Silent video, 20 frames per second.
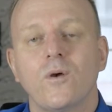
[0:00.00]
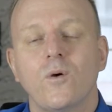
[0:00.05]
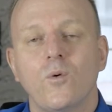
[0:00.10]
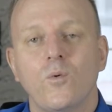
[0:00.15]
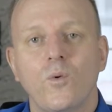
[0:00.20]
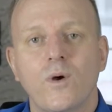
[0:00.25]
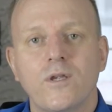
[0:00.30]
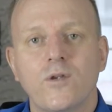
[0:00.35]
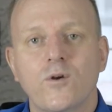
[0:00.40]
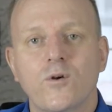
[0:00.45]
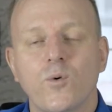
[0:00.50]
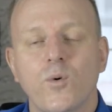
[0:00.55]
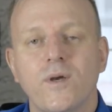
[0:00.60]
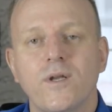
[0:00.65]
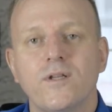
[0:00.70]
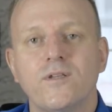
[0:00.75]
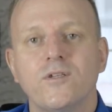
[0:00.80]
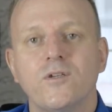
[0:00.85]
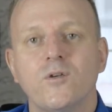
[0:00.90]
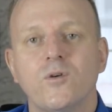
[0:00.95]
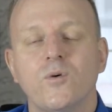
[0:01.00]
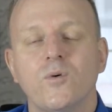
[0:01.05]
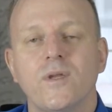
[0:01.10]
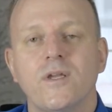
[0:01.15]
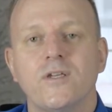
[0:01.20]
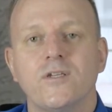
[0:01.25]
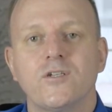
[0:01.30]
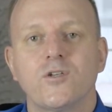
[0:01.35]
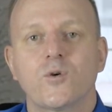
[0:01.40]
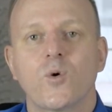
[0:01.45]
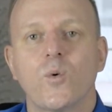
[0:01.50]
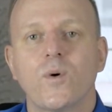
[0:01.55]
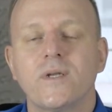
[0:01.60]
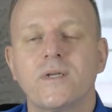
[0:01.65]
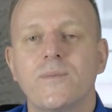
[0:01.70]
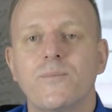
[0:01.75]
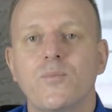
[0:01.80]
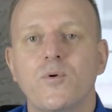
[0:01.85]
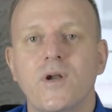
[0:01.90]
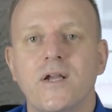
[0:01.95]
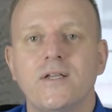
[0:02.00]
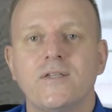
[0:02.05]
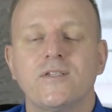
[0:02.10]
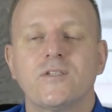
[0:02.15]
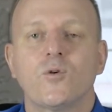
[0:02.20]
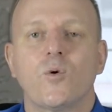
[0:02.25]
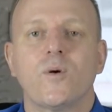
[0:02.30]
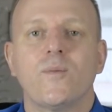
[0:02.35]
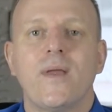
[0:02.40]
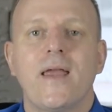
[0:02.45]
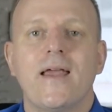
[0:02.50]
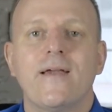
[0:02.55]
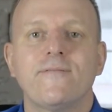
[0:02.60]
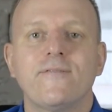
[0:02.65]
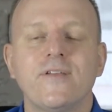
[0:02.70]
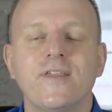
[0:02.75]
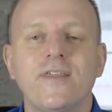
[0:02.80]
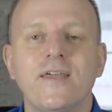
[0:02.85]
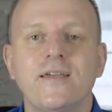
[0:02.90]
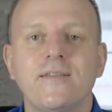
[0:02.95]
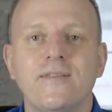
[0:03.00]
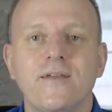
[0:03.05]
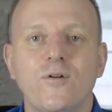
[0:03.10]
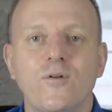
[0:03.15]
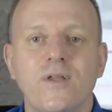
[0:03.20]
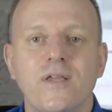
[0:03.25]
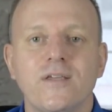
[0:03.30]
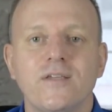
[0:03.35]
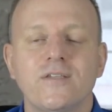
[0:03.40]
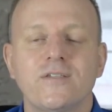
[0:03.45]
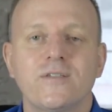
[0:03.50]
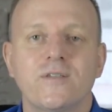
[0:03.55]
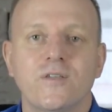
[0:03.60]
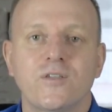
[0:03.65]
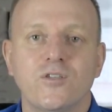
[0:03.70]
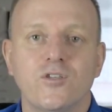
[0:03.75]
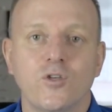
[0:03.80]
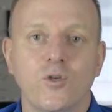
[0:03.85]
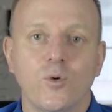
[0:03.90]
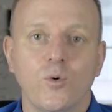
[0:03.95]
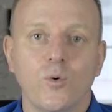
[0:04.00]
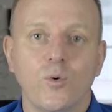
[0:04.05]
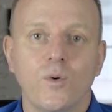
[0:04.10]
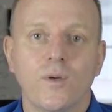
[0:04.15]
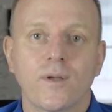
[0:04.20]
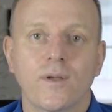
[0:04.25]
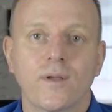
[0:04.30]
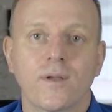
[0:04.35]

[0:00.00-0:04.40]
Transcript: what you're going to do is you're going to brainstorm everything there is to do,